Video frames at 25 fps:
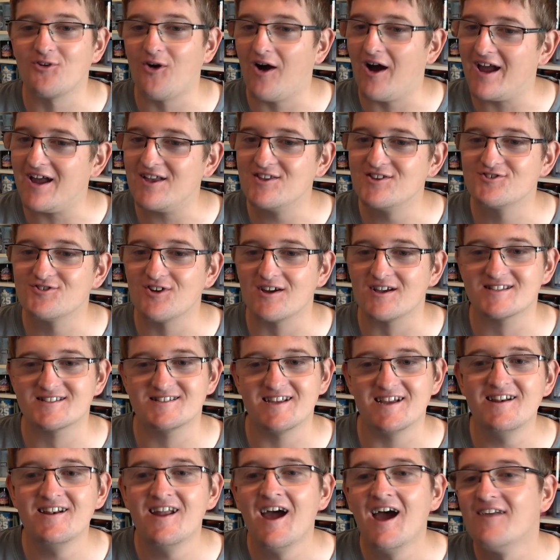quite
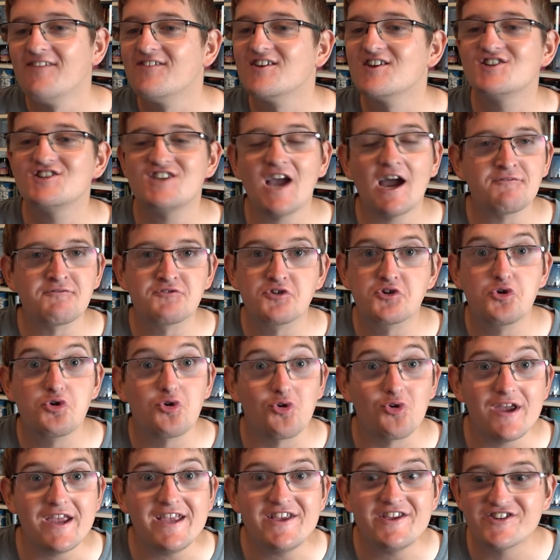interesting, the Shaft
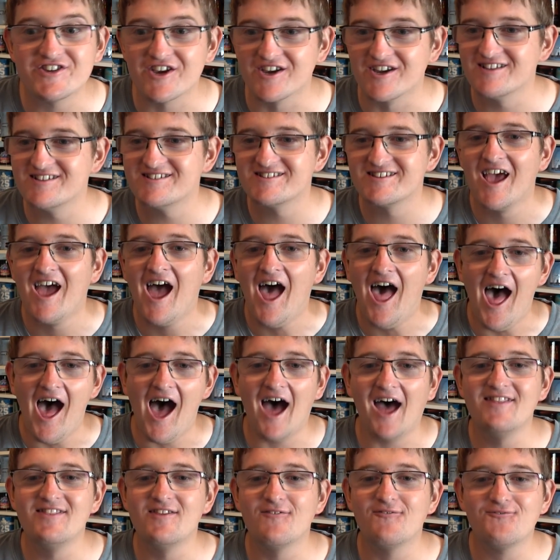Creatures,
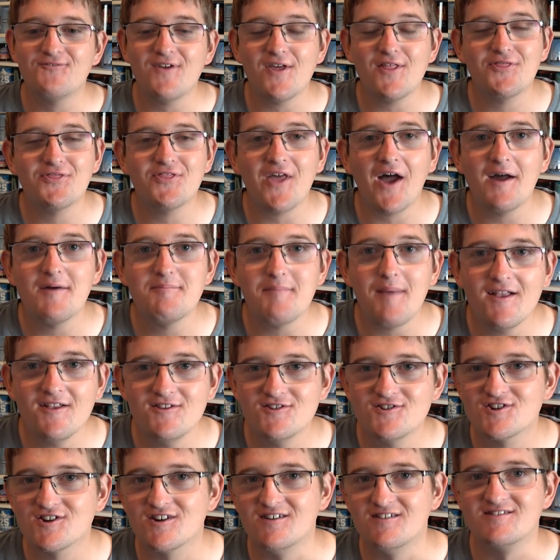and the Fifth
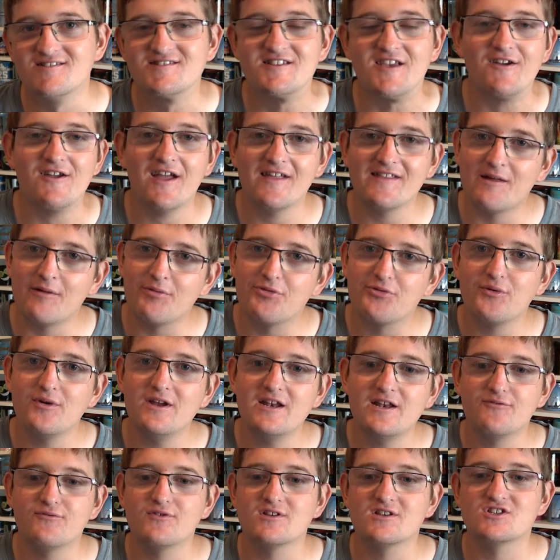Dimension. So yeah, then three
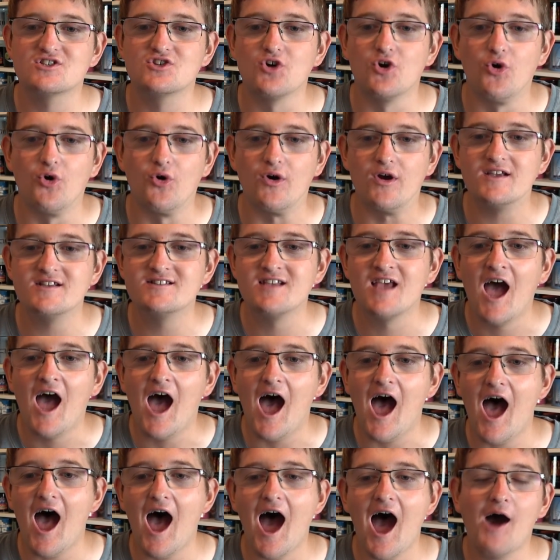different stories.
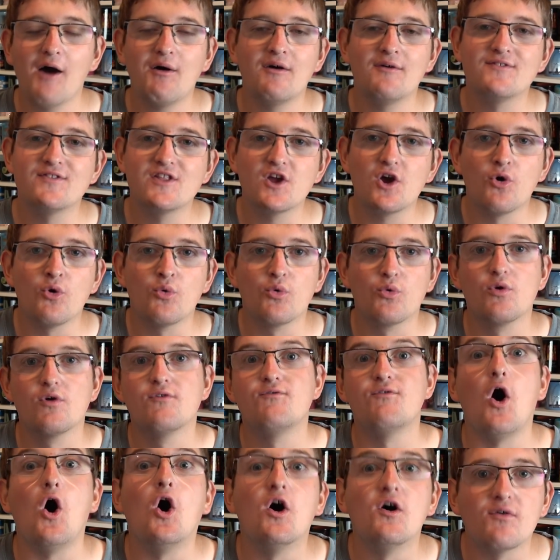However, they all
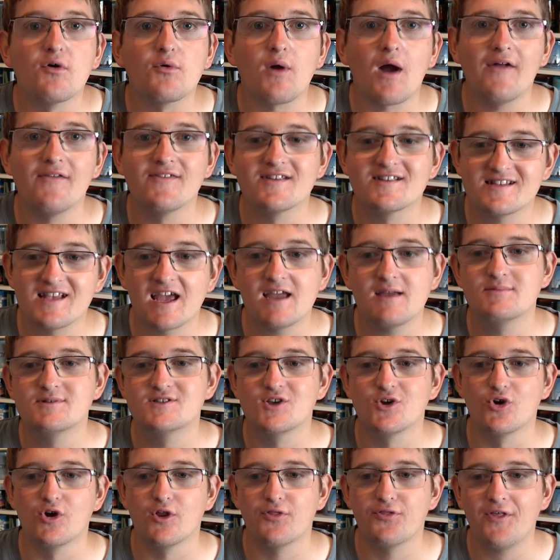revolve around the same
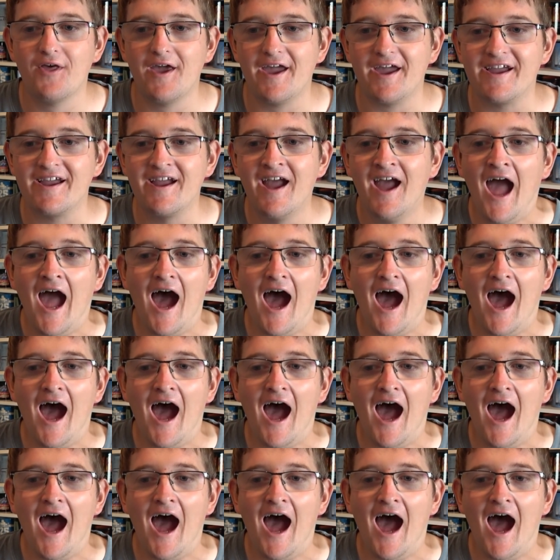sort of thing,